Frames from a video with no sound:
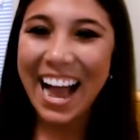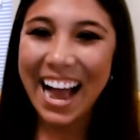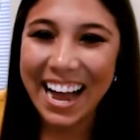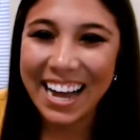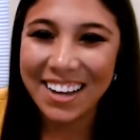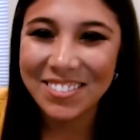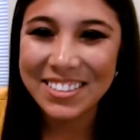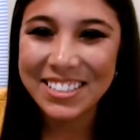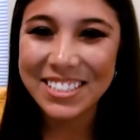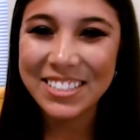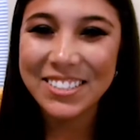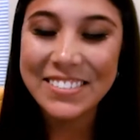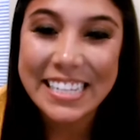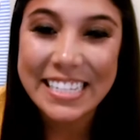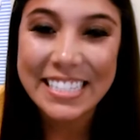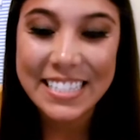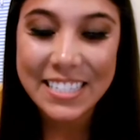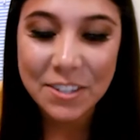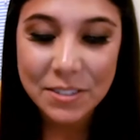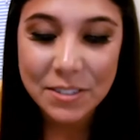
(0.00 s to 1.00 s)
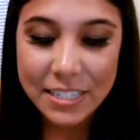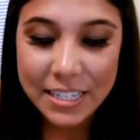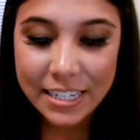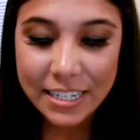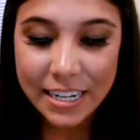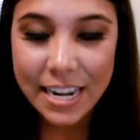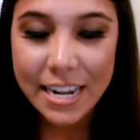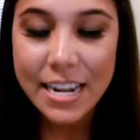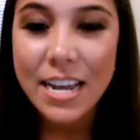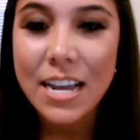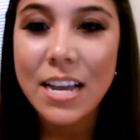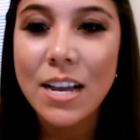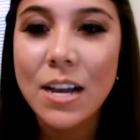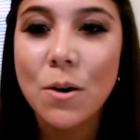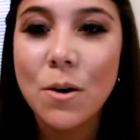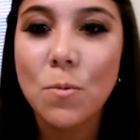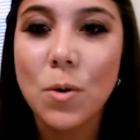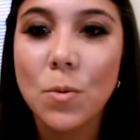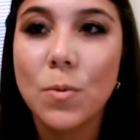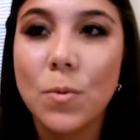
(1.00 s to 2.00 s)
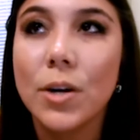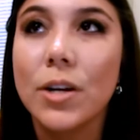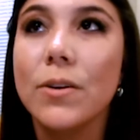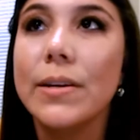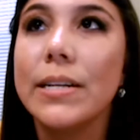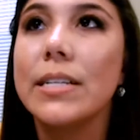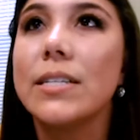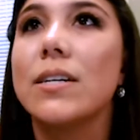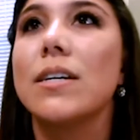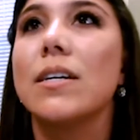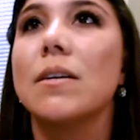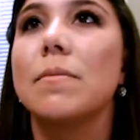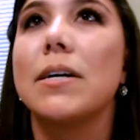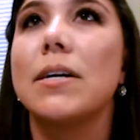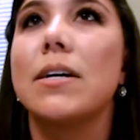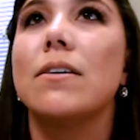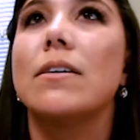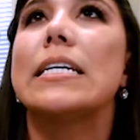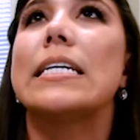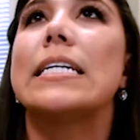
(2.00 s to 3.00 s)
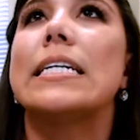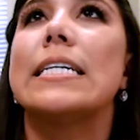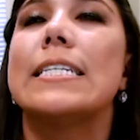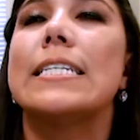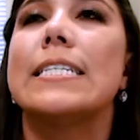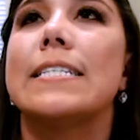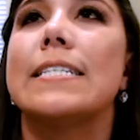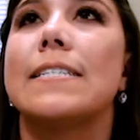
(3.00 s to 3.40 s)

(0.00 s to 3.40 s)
Absolutely. And so today, what we're going to talk about is